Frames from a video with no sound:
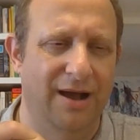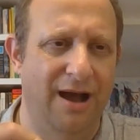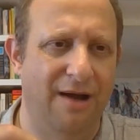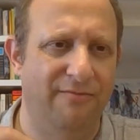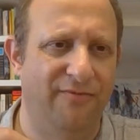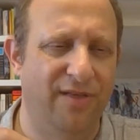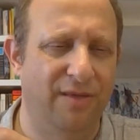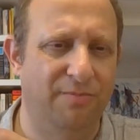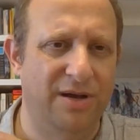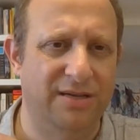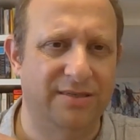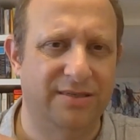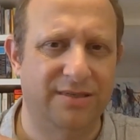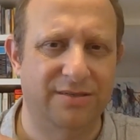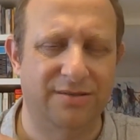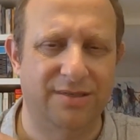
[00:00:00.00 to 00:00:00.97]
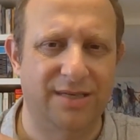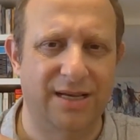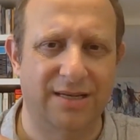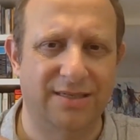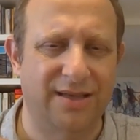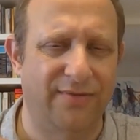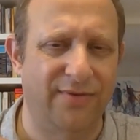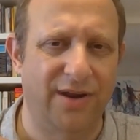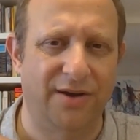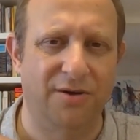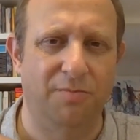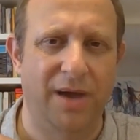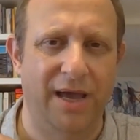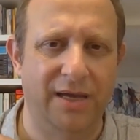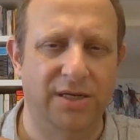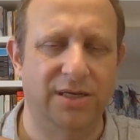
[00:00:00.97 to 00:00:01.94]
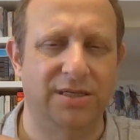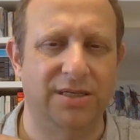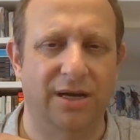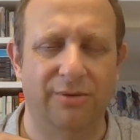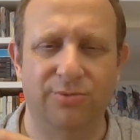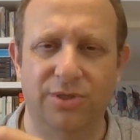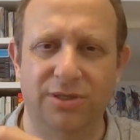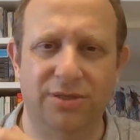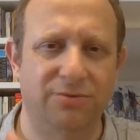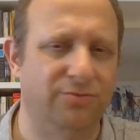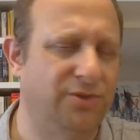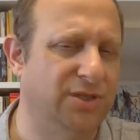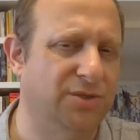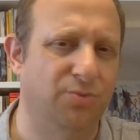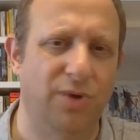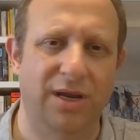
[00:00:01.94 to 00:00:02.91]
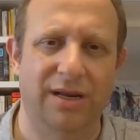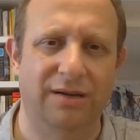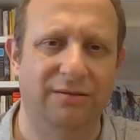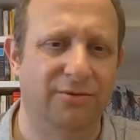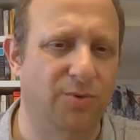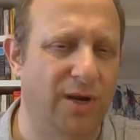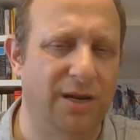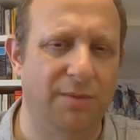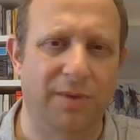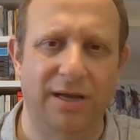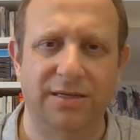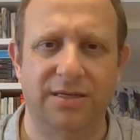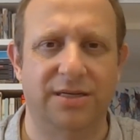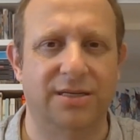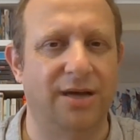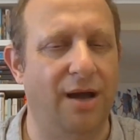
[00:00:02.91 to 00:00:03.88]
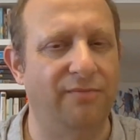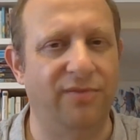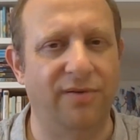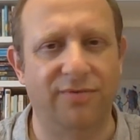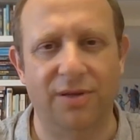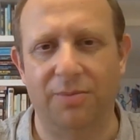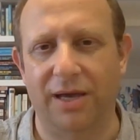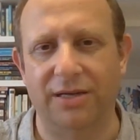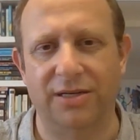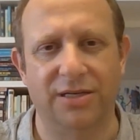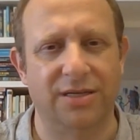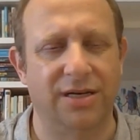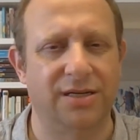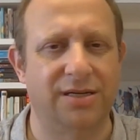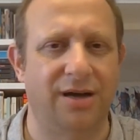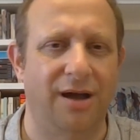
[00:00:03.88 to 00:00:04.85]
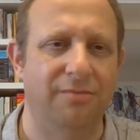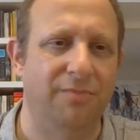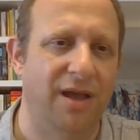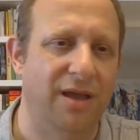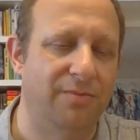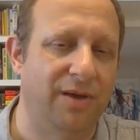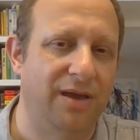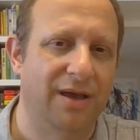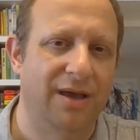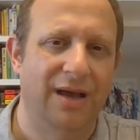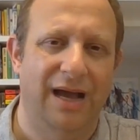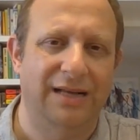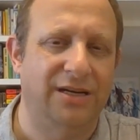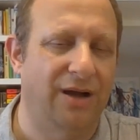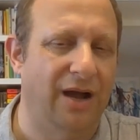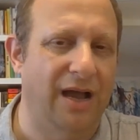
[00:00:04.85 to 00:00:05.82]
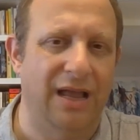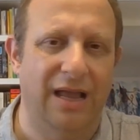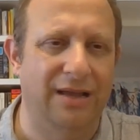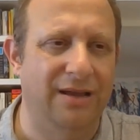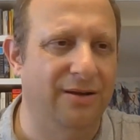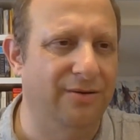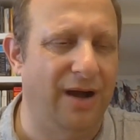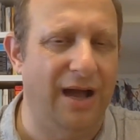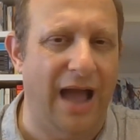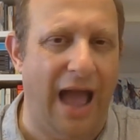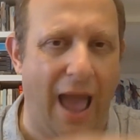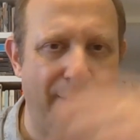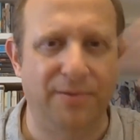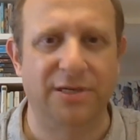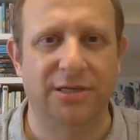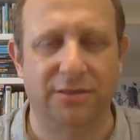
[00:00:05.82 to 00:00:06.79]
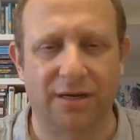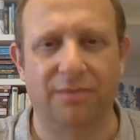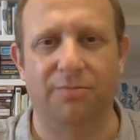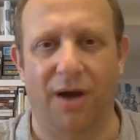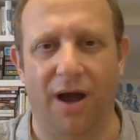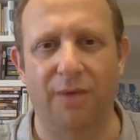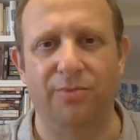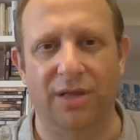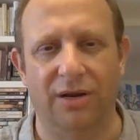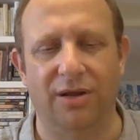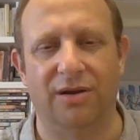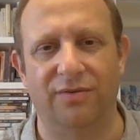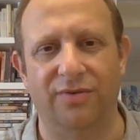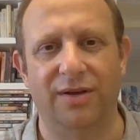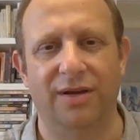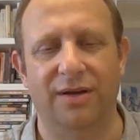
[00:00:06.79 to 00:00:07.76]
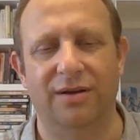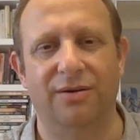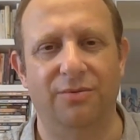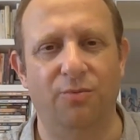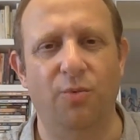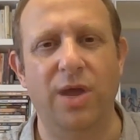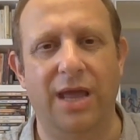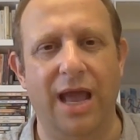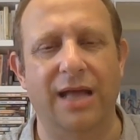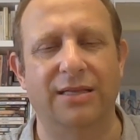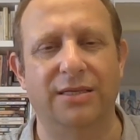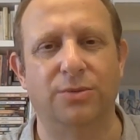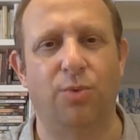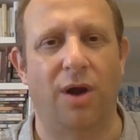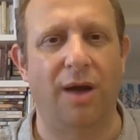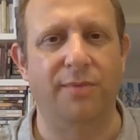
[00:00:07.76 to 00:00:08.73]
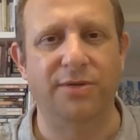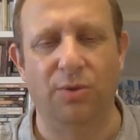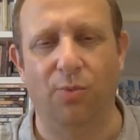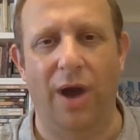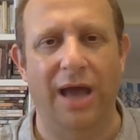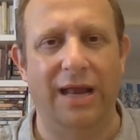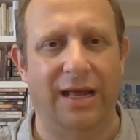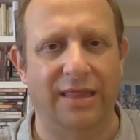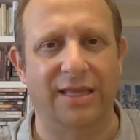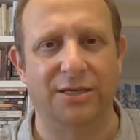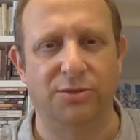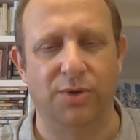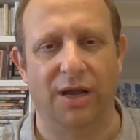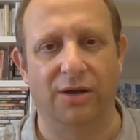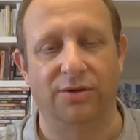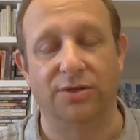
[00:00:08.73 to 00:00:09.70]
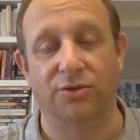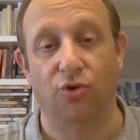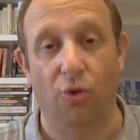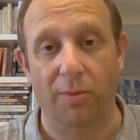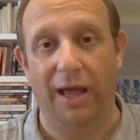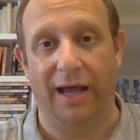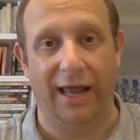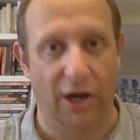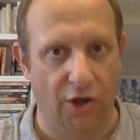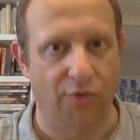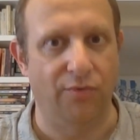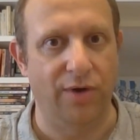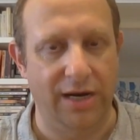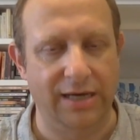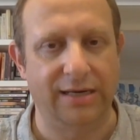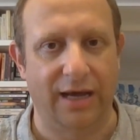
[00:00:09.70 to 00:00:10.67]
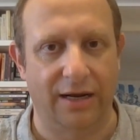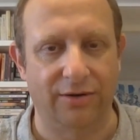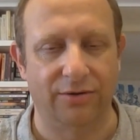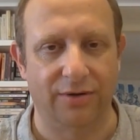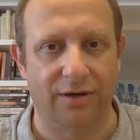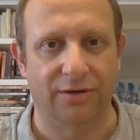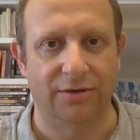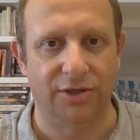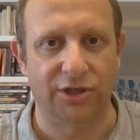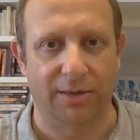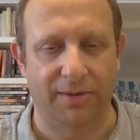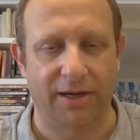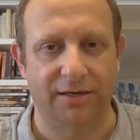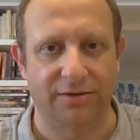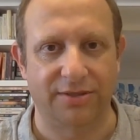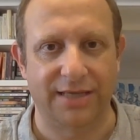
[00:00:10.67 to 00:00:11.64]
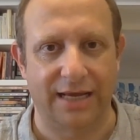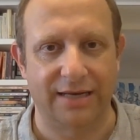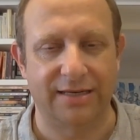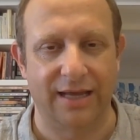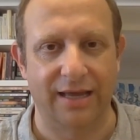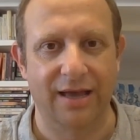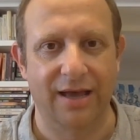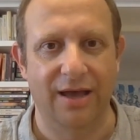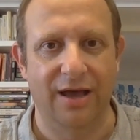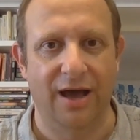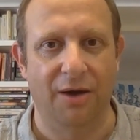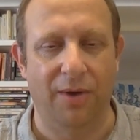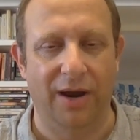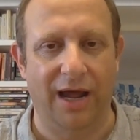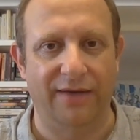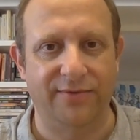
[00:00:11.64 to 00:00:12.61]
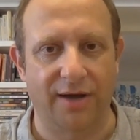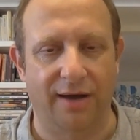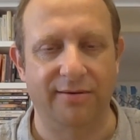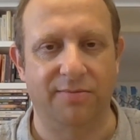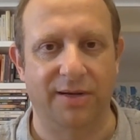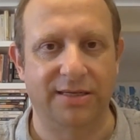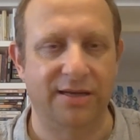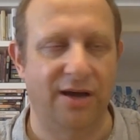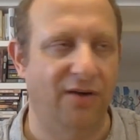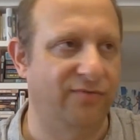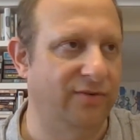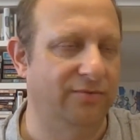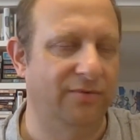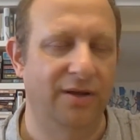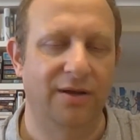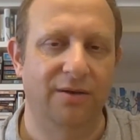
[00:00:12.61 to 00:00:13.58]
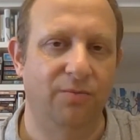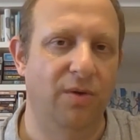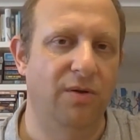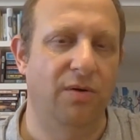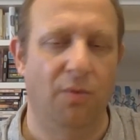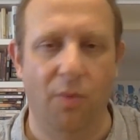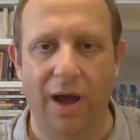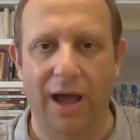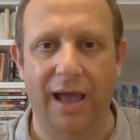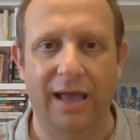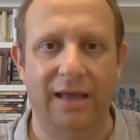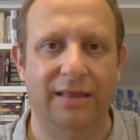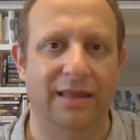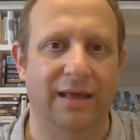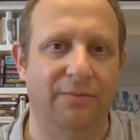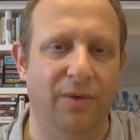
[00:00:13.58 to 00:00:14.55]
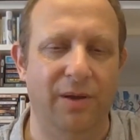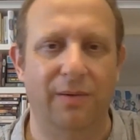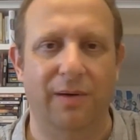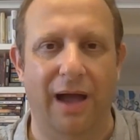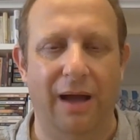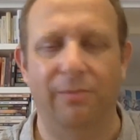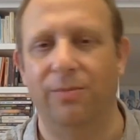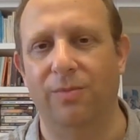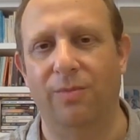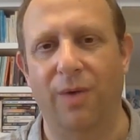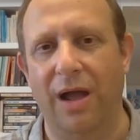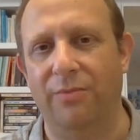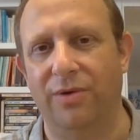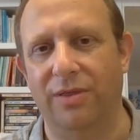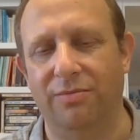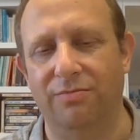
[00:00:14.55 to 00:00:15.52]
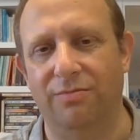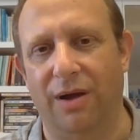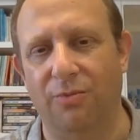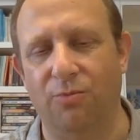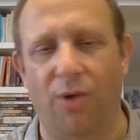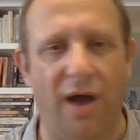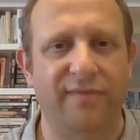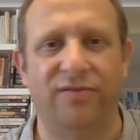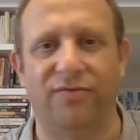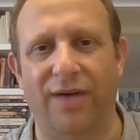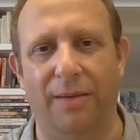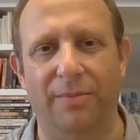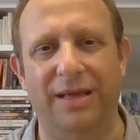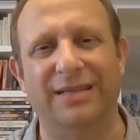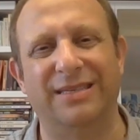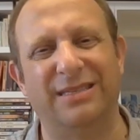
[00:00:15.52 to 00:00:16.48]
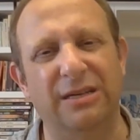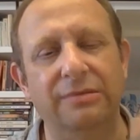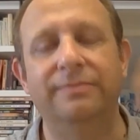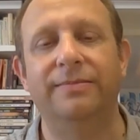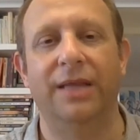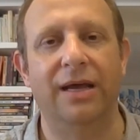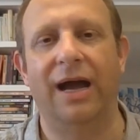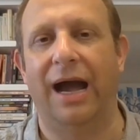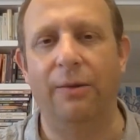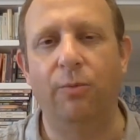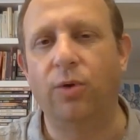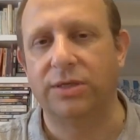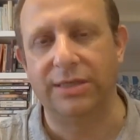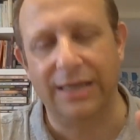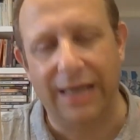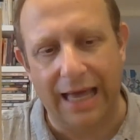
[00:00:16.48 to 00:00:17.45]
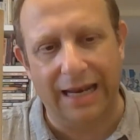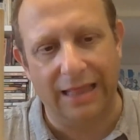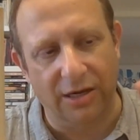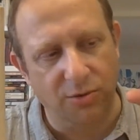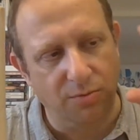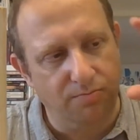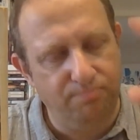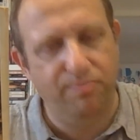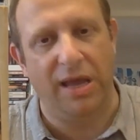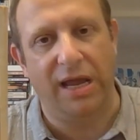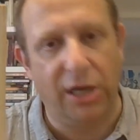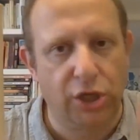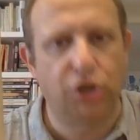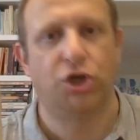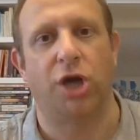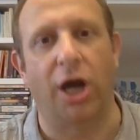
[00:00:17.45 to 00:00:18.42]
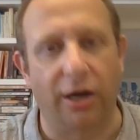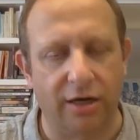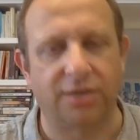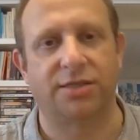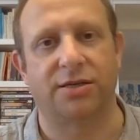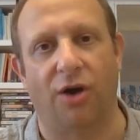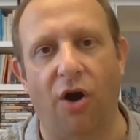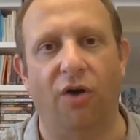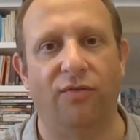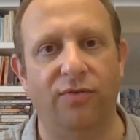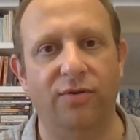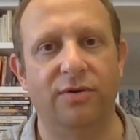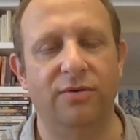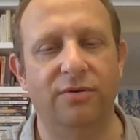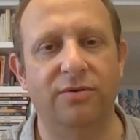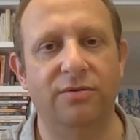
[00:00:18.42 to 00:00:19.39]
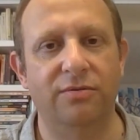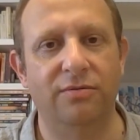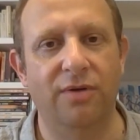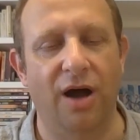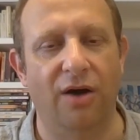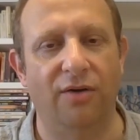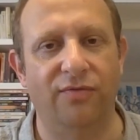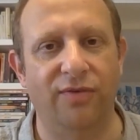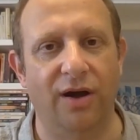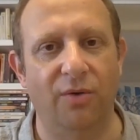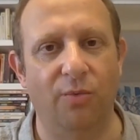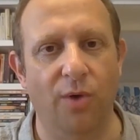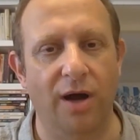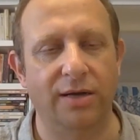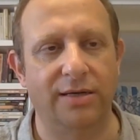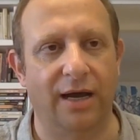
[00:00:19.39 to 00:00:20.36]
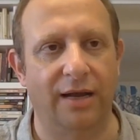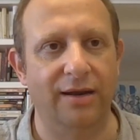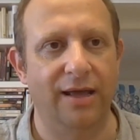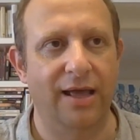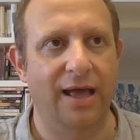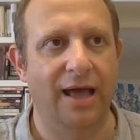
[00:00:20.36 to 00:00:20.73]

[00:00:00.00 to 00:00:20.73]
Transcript: And for the first 600-700 pages, I was just reading 20 pages at a time, 50 pages at a time, maybe. I happened to combine with a lot of weekends where I was away and other things going on. Normally, I get a lot of reading done on Shabbat, on Saturday, when I have time to myself. And we were away, and then we were away with my wife's family, and so I wasn't getting those big chunks of work done.